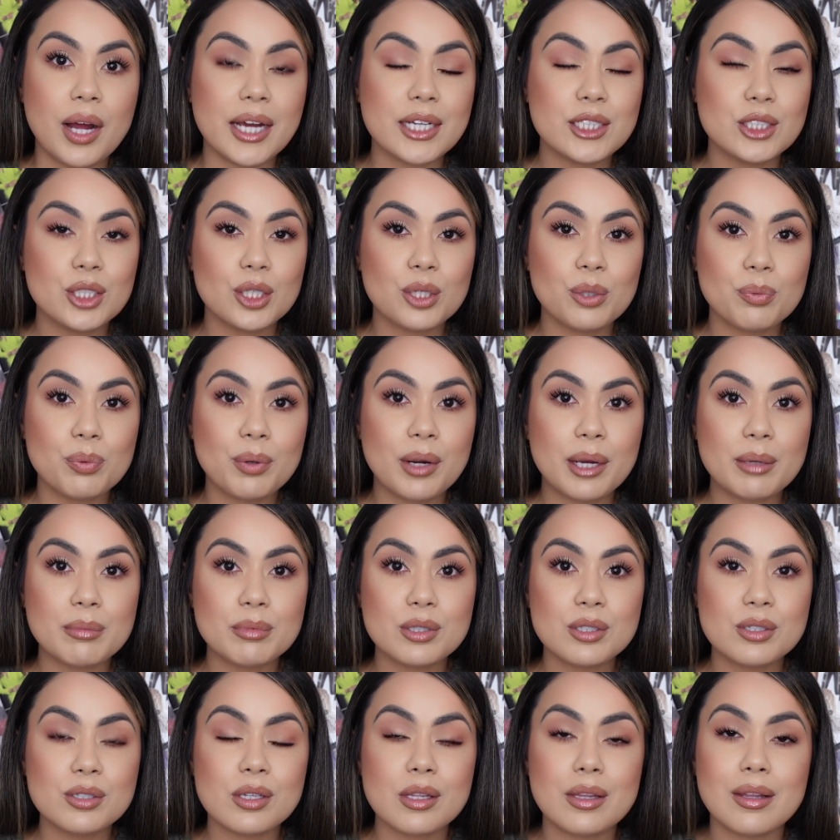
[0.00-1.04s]
eyeshadow
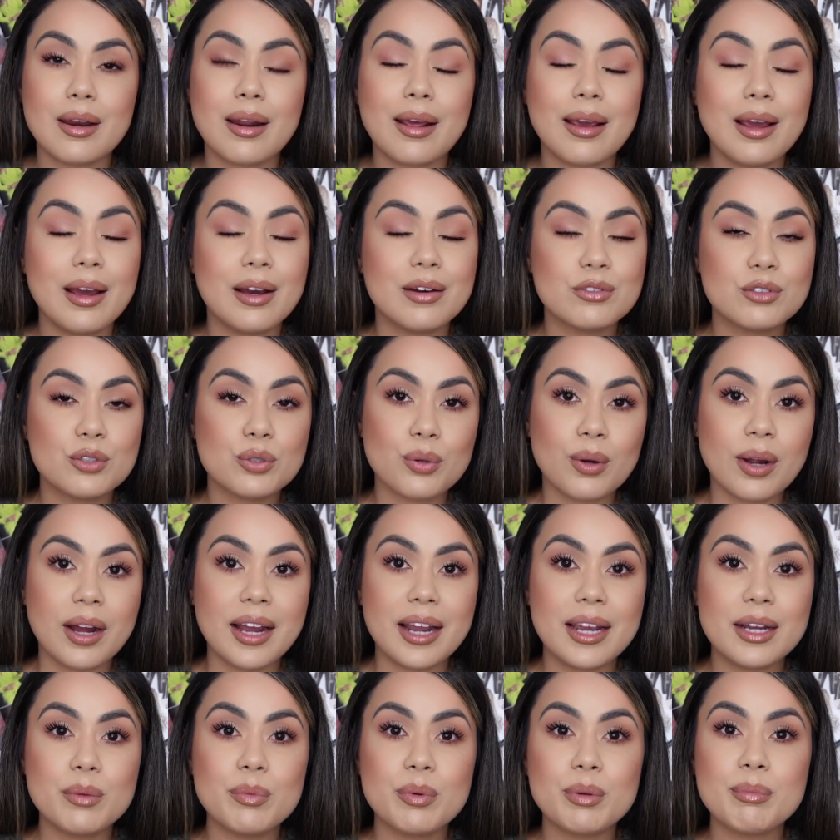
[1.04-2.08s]
primers that I have
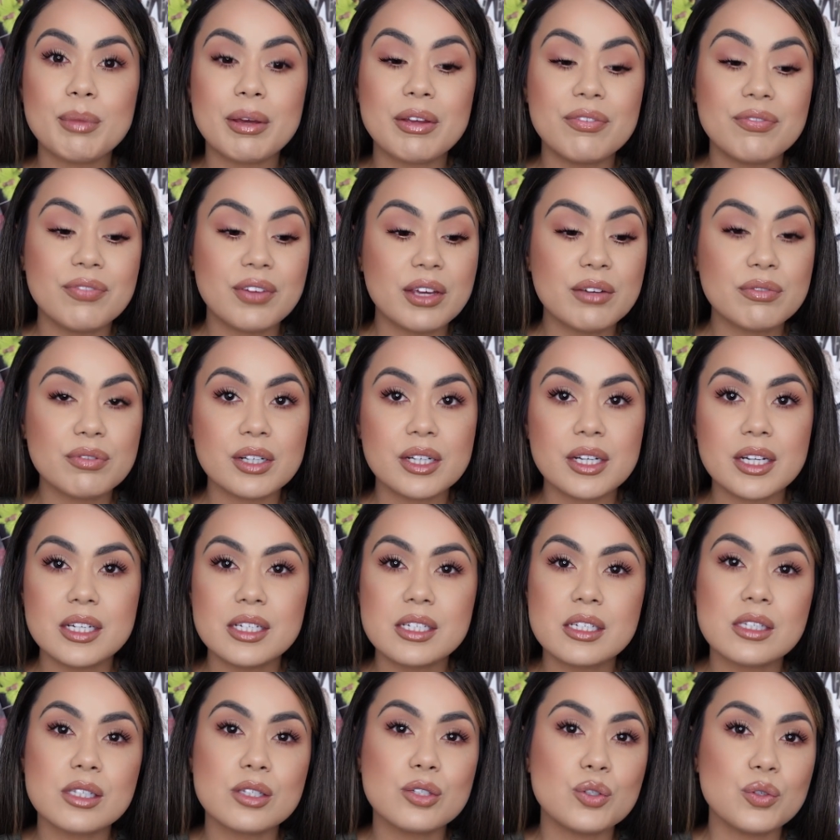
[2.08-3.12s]
tried. One of my favorite
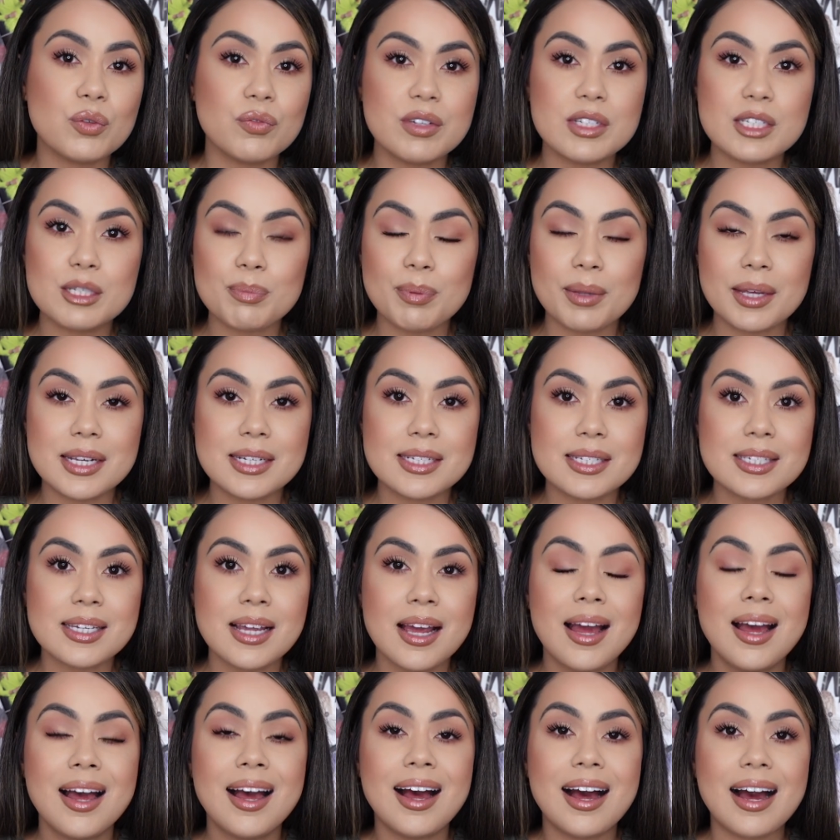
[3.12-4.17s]
is the Juvia's Place
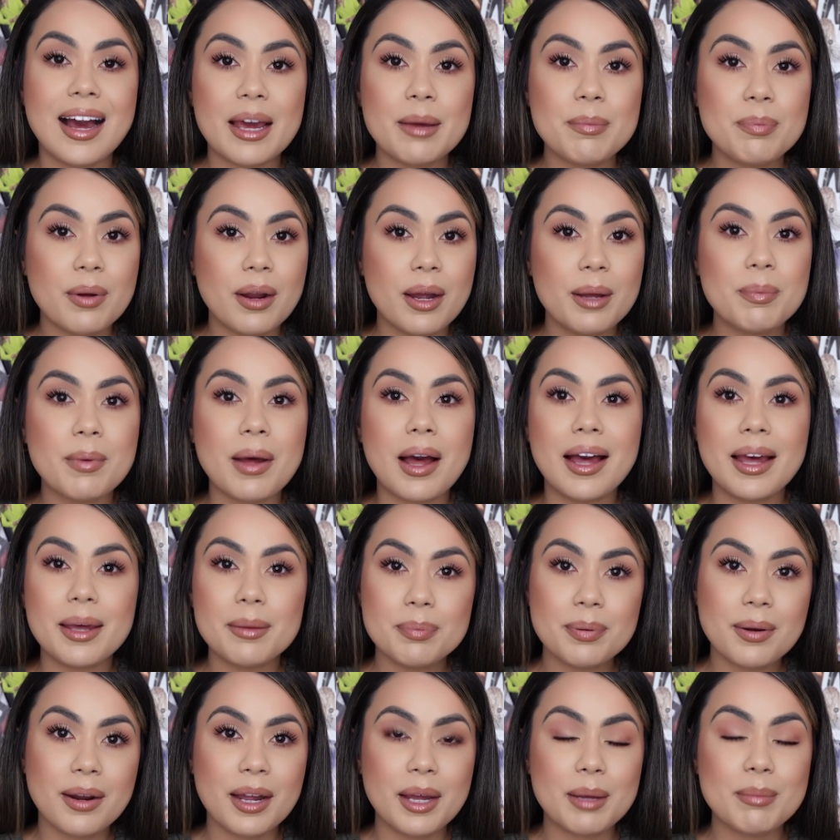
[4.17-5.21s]
Eye Prep Eye
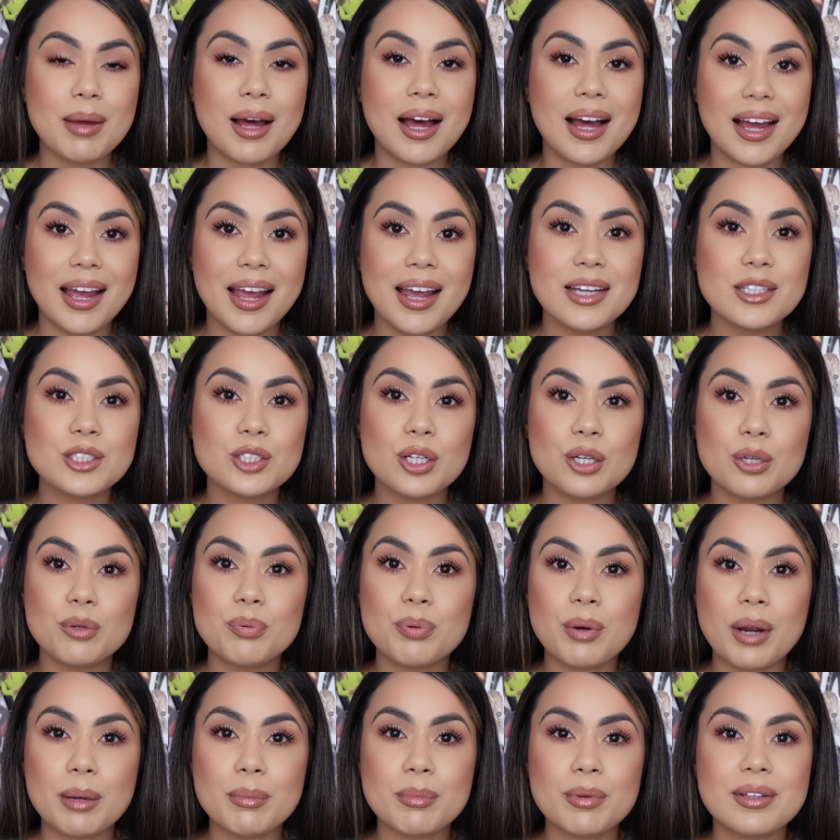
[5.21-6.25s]
Prime Eyeshadow
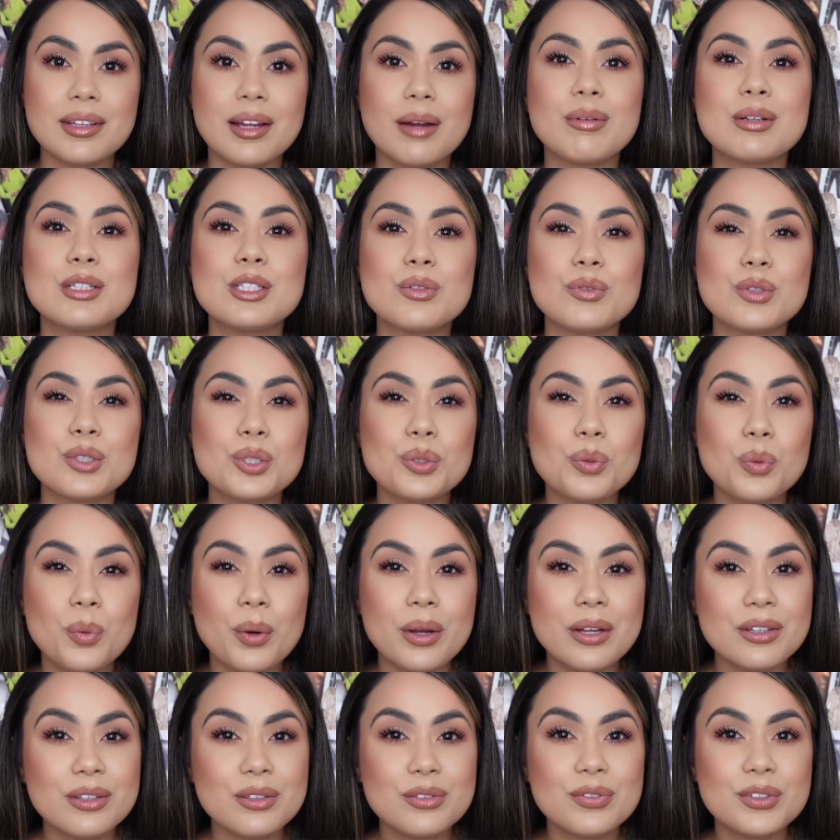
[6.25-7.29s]
Primer, and that runs for
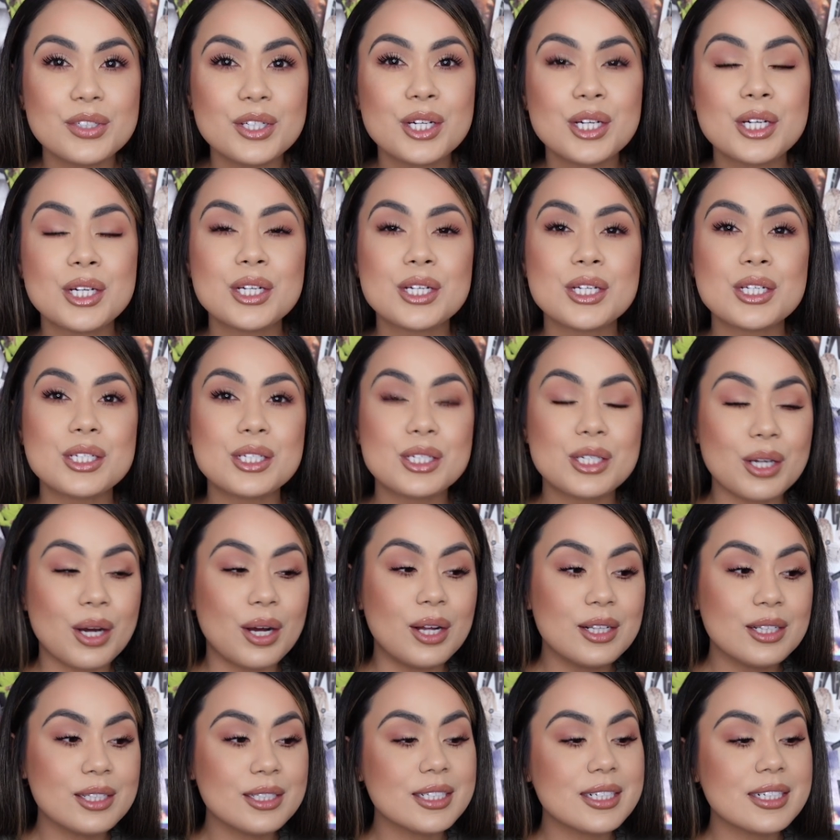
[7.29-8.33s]

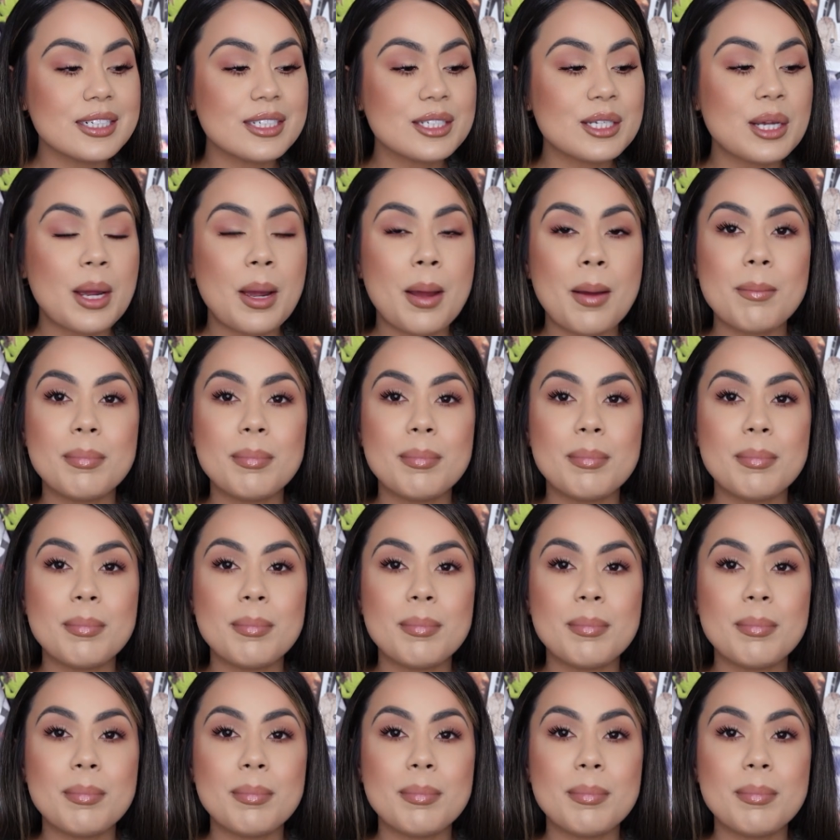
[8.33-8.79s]
$12.